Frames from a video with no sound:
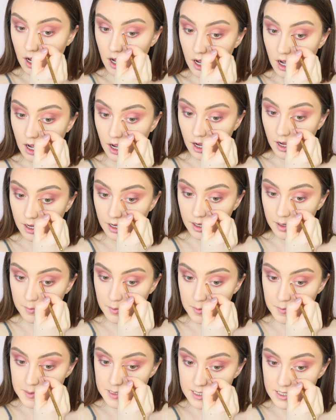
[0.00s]
I am
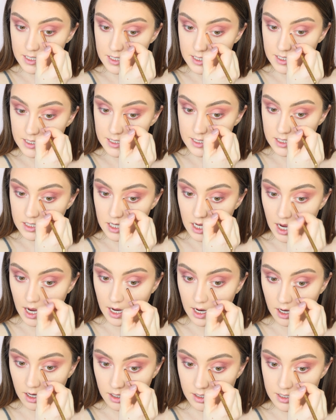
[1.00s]

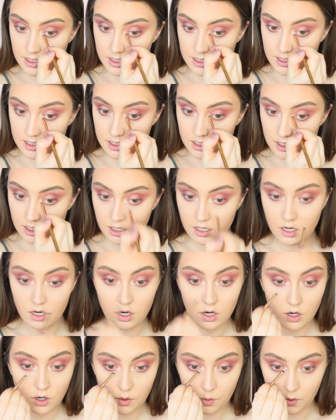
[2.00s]
obsessed
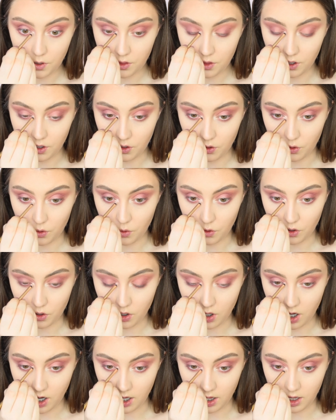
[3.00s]
with inner
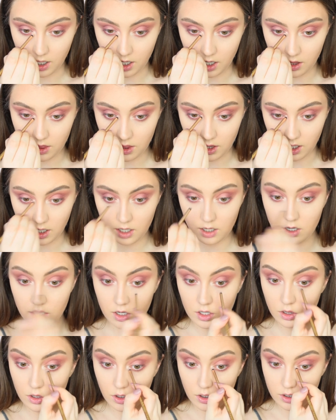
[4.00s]
corner highlight. I think
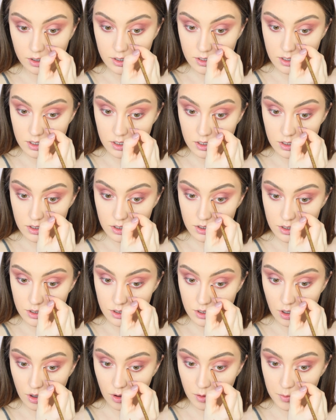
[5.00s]
it looks
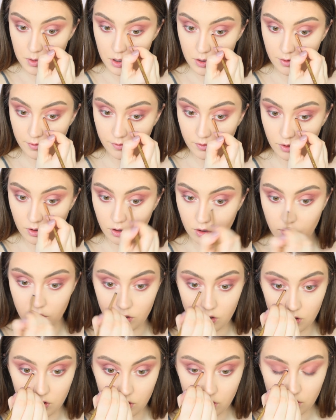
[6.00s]
so
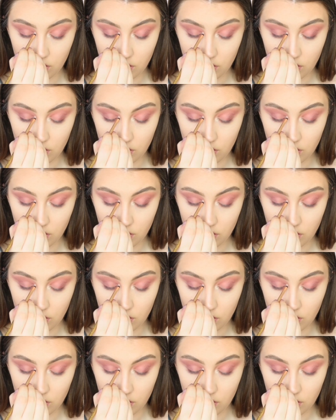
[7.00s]
beautiful.